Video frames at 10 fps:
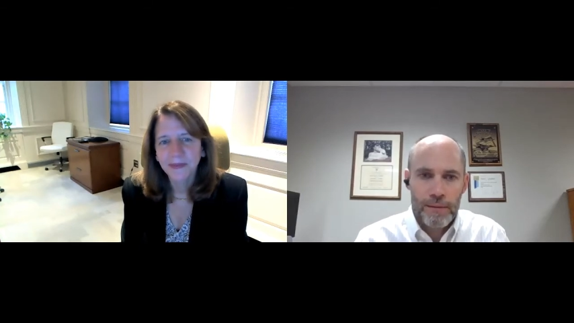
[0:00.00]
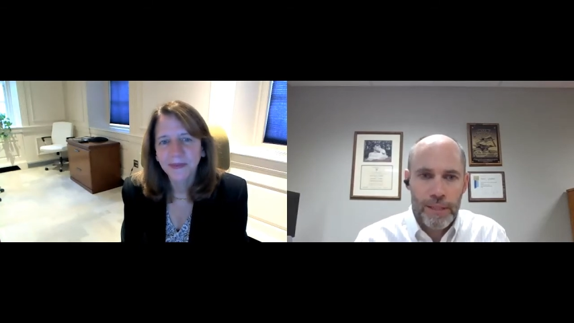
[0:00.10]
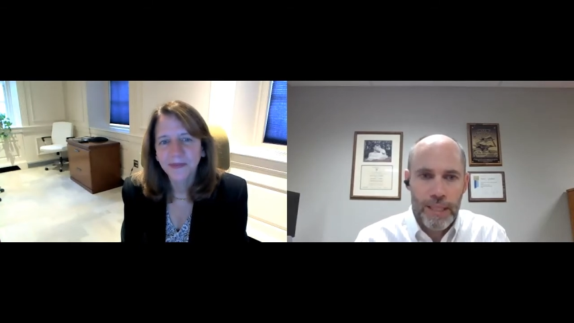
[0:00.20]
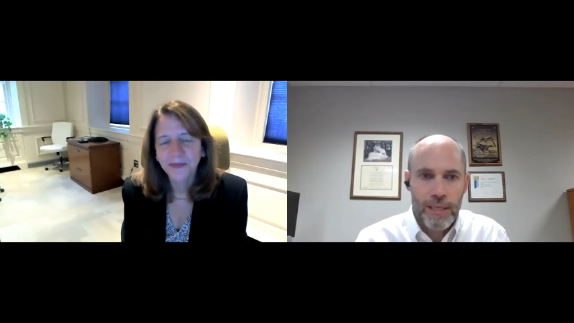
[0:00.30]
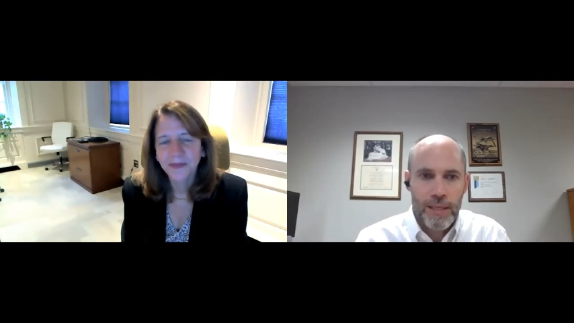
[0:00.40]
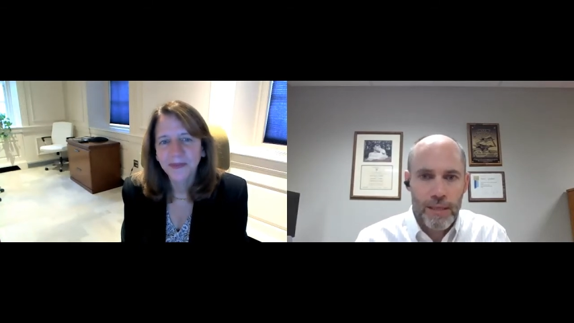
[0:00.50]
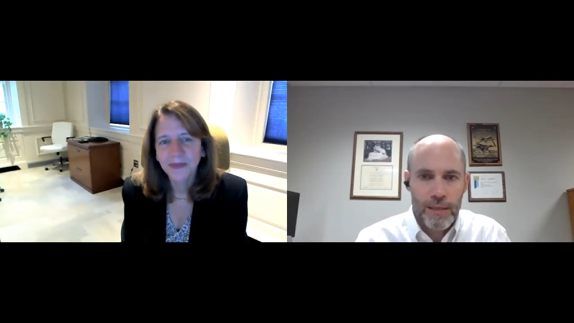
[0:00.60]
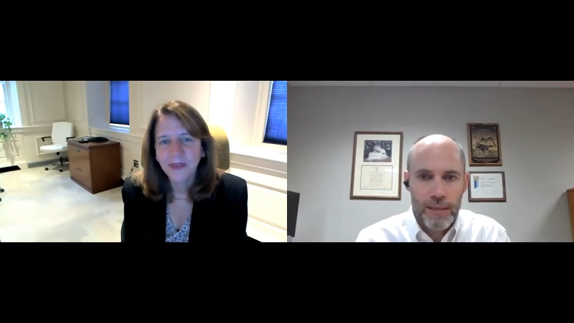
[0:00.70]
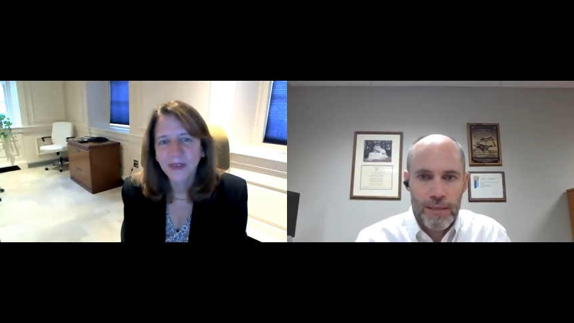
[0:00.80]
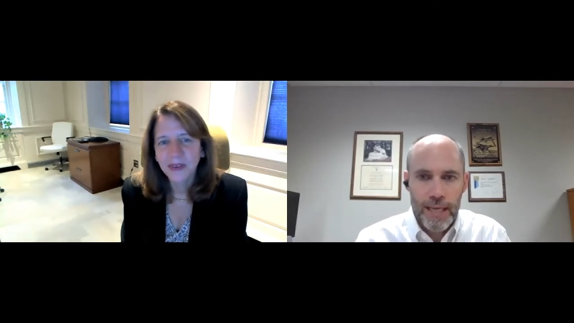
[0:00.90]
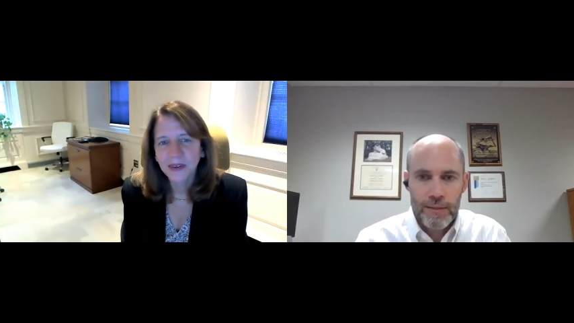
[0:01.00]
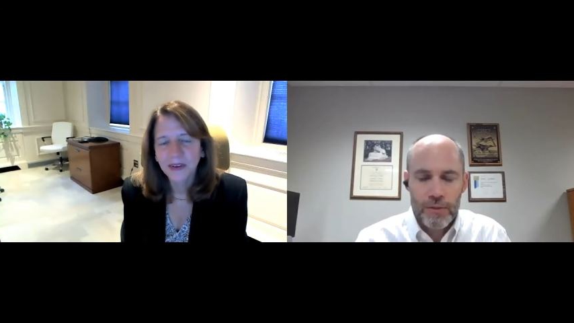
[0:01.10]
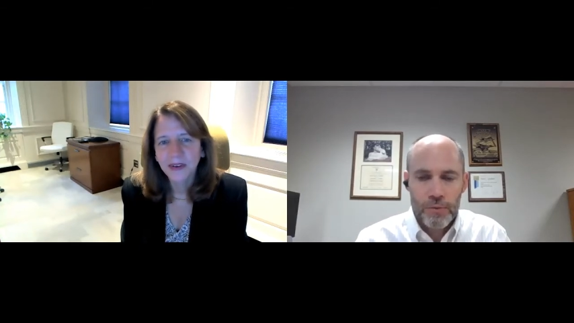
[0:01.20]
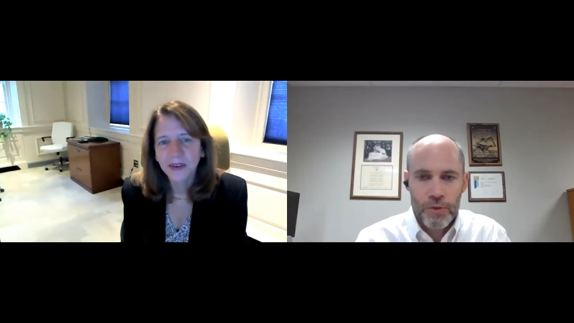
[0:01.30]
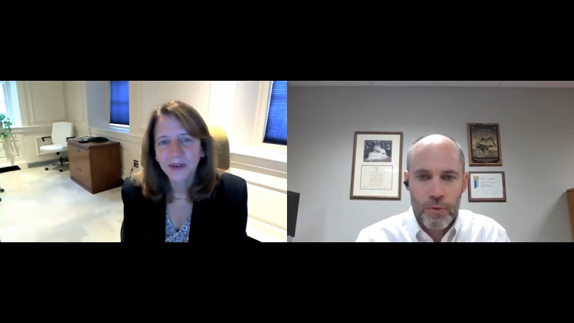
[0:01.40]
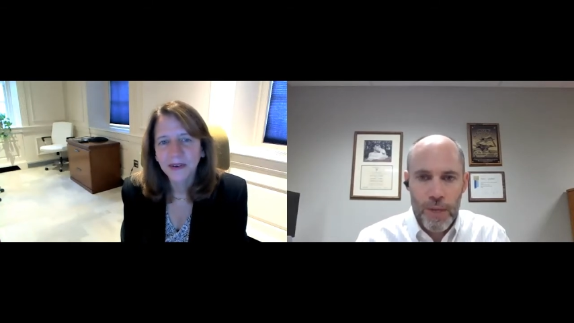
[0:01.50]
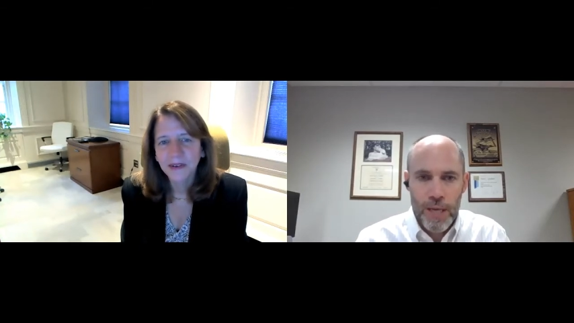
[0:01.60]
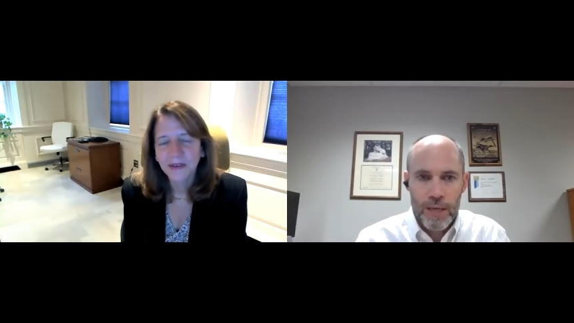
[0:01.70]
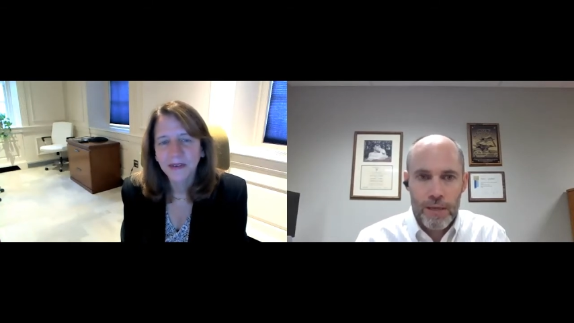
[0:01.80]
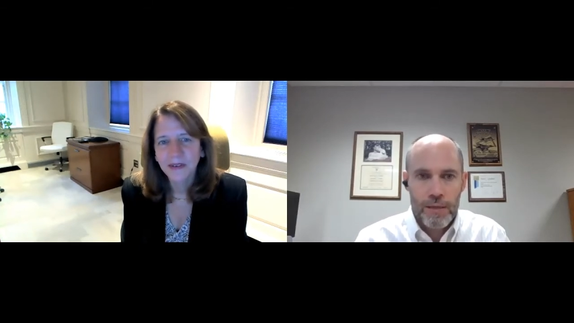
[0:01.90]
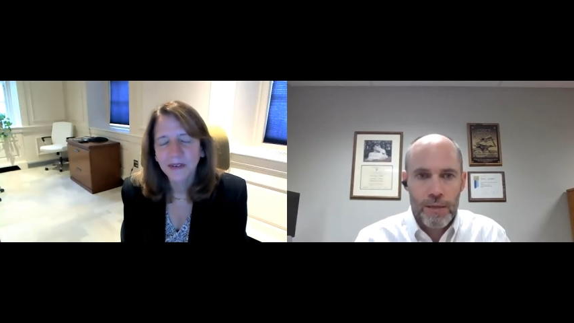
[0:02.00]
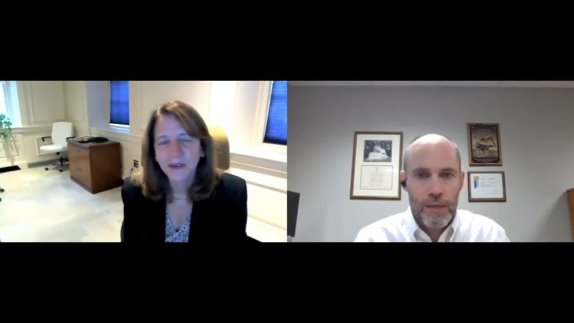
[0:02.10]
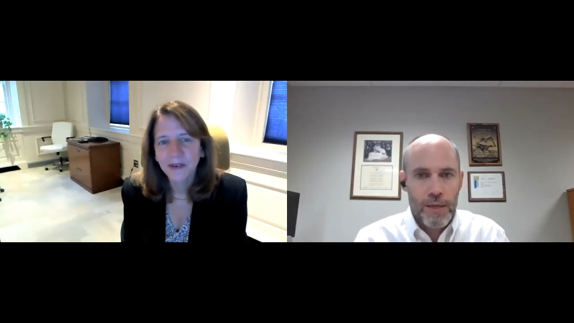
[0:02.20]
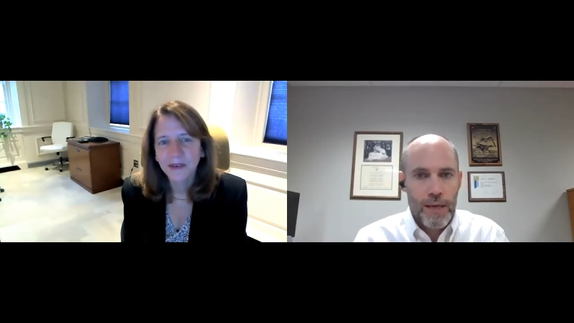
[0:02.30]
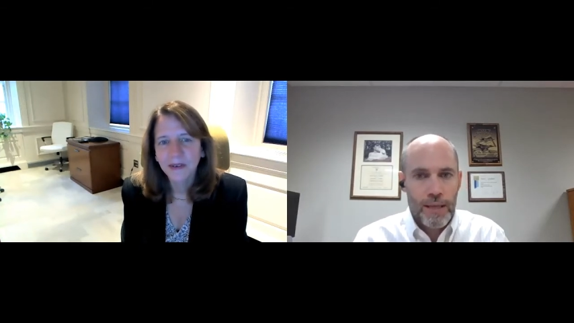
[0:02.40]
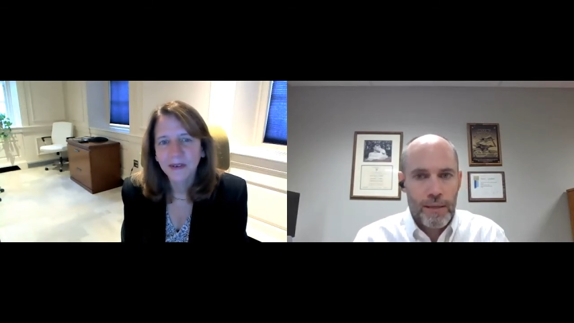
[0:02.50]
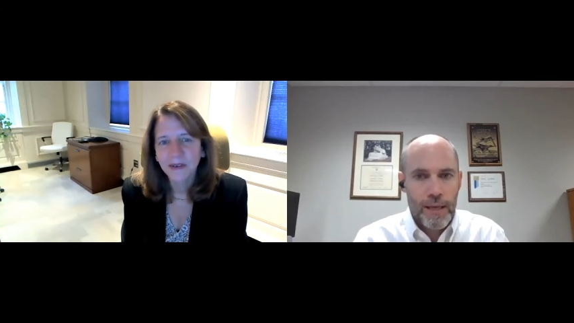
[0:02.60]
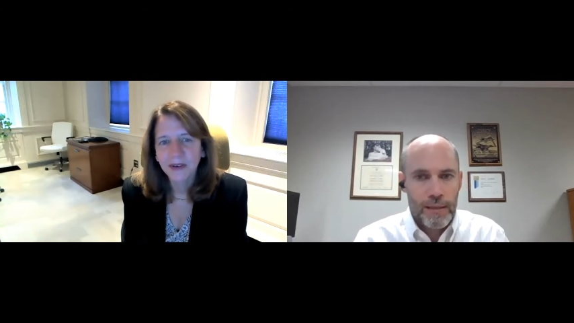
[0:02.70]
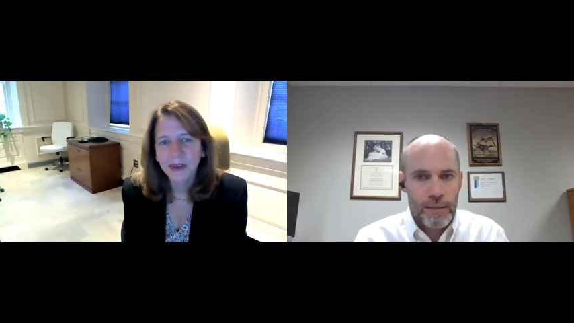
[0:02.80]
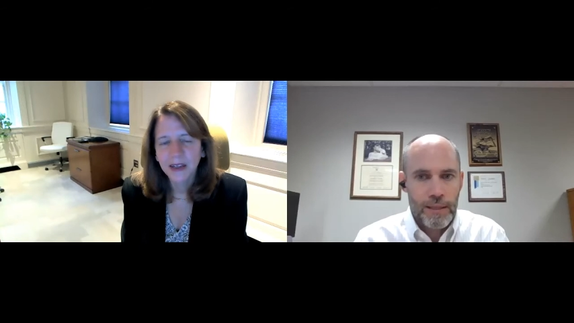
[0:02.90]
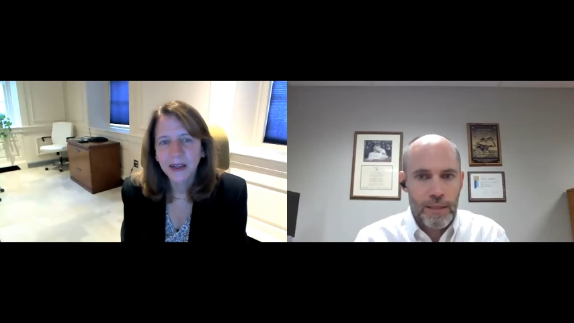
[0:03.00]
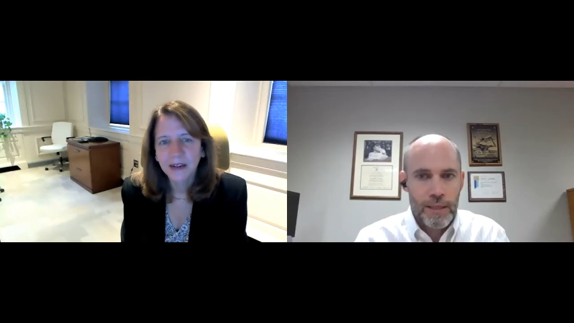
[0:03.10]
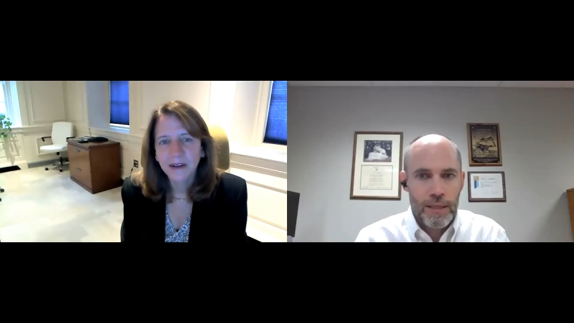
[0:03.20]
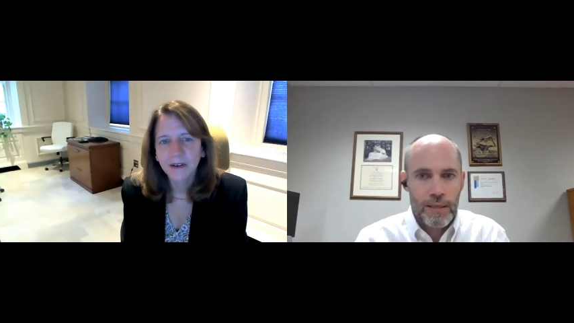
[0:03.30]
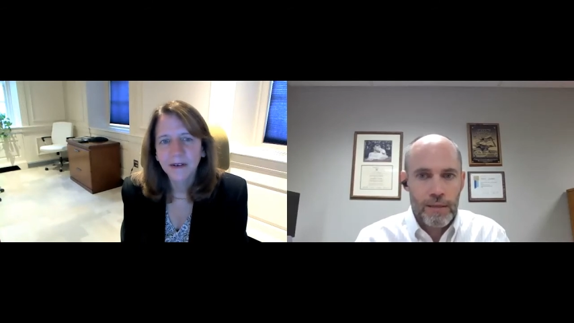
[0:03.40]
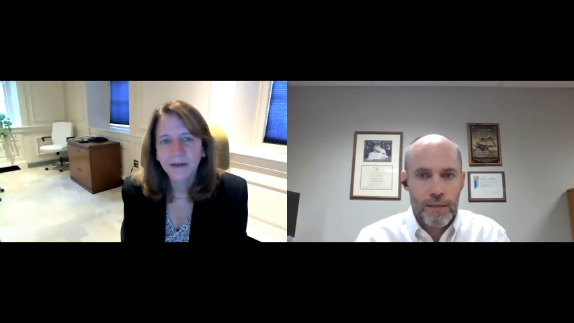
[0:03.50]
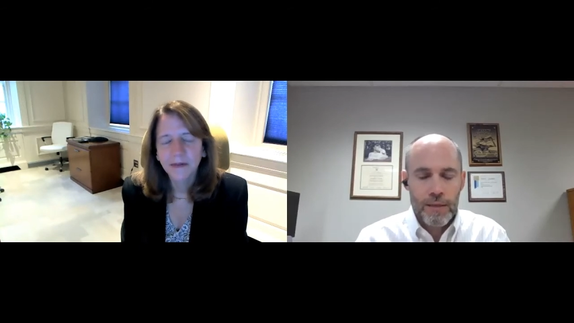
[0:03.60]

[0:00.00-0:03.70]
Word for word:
Speaker 1: leading in the technical domain and and leading